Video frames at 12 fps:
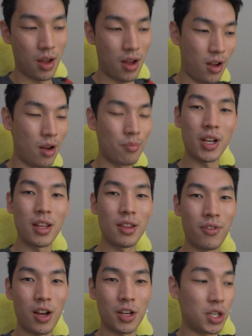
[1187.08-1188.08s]
I'm gonna end
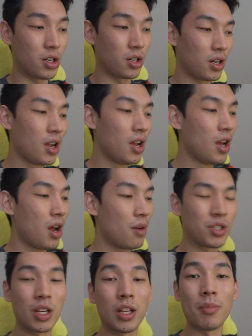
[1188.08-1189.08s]
the vlog here.
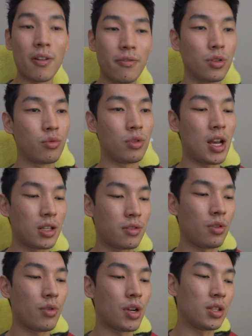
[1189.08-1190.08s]
I'm just gonna eat my food, relax
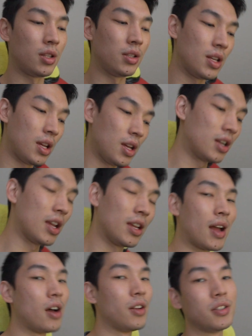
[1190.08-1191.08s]
for the rest of the day, and
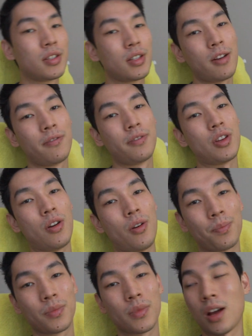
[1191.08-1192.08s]
hang out and stuff.
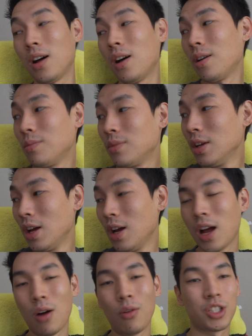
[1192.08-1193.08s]
So I
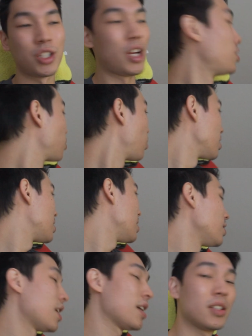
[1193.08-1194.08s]
just want to say,
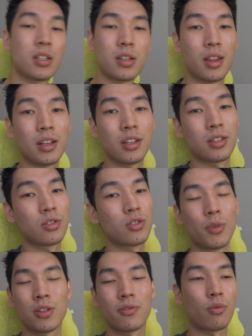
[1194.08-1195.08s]
you guys, thank you so
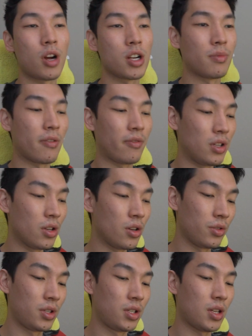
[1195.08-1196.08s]
much for watching my
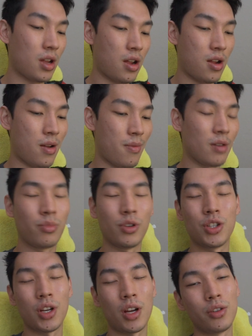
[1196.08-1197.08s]
videos. I
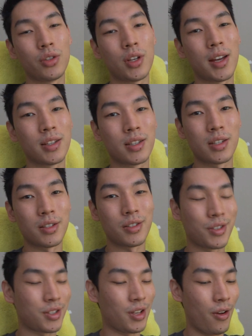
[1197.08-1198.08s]
appreciate all you guys still.
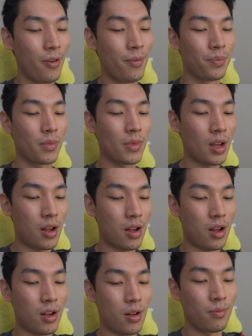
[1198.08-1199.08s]
So
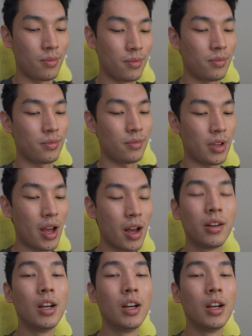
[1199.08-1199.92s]
yeah,